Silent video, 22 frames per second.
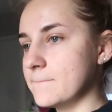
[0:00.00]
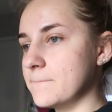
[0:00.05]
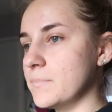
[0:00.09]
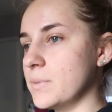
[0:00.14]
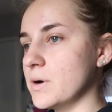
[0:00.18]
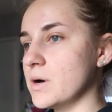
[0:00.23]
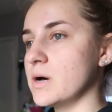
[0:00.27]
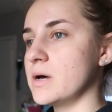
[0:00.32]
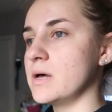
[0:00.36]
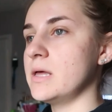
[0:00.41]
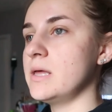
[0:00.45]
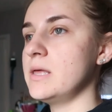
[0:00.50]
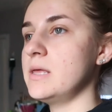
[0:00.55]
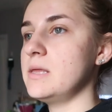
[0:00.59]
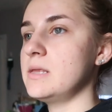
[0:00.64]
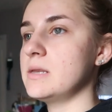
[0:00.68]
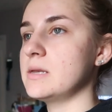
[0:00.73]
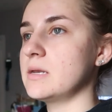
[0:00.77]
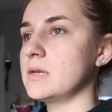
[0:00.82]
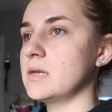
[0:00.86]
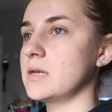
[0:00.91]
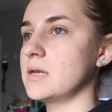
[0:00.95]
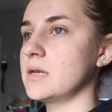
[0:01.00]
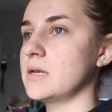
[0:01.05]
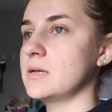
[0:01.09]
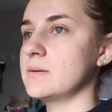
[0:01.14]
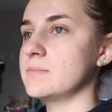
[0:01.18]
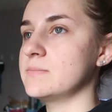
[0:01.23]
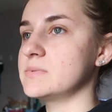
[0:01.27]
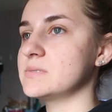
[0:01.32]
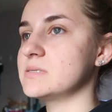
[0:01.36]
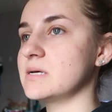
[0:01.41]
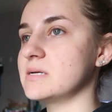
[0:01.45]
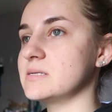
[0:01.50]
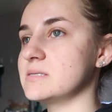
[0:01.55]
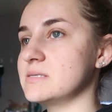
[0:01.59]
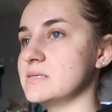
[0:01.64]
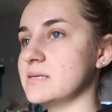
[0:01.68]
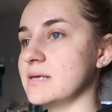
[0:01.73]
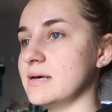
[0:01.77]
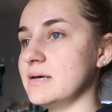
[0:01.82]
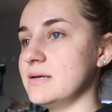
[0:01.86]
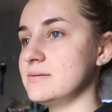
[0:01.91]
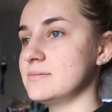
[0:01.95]
But besides
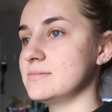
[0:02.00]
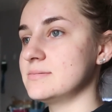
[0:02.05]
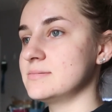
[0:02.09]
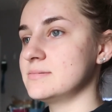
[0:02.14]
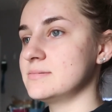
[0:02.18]
that,